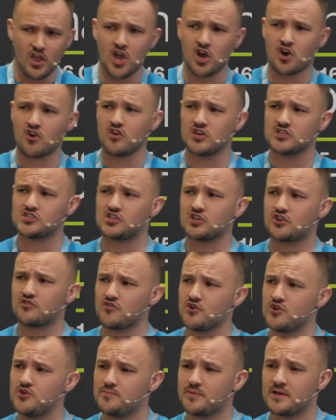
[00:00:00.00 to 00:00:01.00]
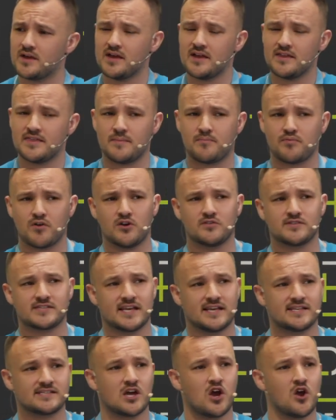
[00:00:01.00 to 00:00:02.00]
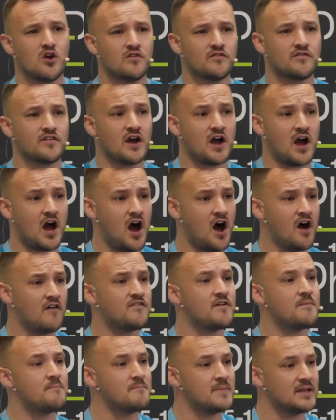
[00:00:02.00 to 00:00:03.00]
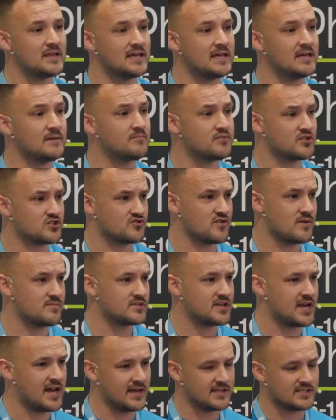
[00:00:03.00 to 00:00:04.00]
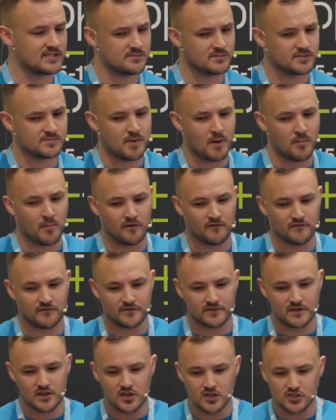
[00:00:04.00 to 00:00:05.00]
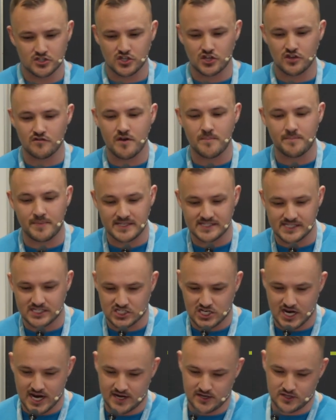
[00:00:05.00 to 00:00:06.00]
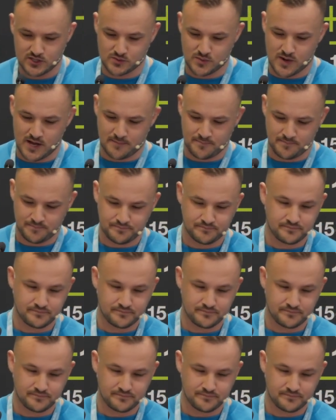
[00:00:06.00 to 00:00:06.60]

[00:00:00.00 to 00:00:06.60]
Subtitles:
Across the group, they process over 500,000 prescription items per month. So they're a busy chain as well.